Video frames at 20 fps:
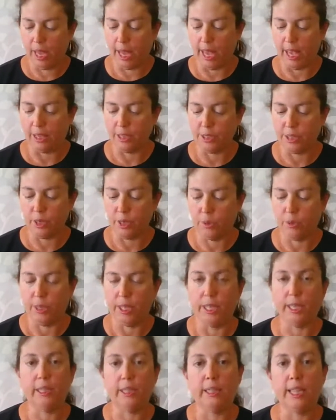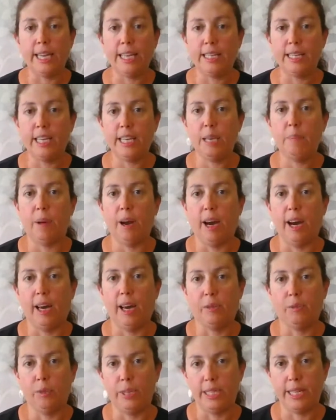and so the clay
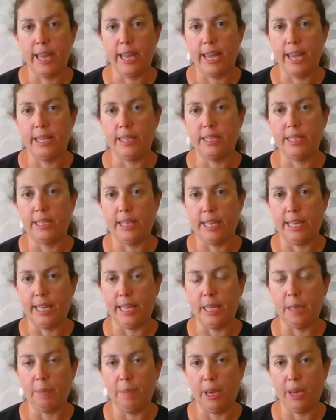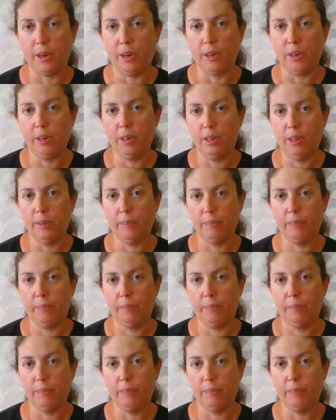teapot retains the heat better.